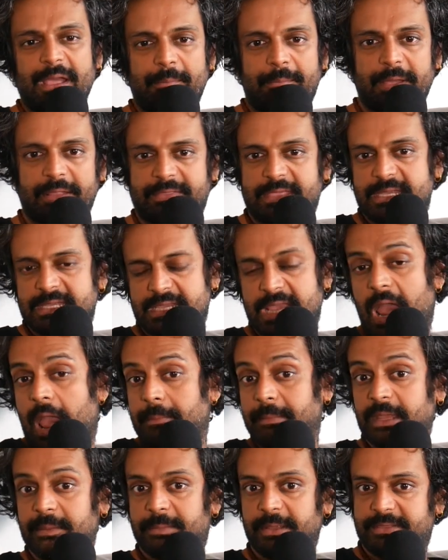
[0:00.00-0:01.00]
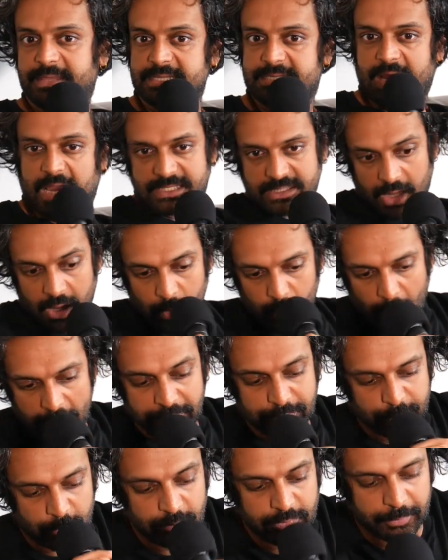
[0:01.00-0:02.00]
But these guys all
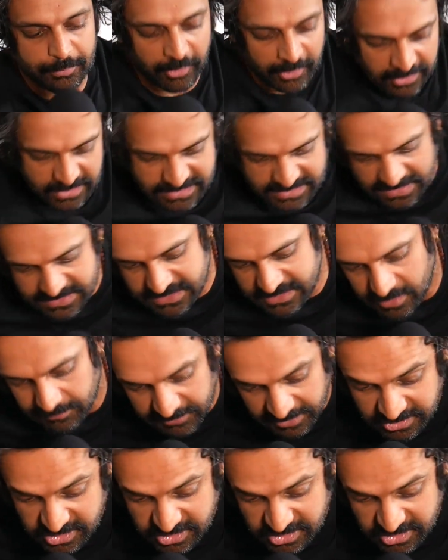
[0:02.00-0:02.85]
went through the British system,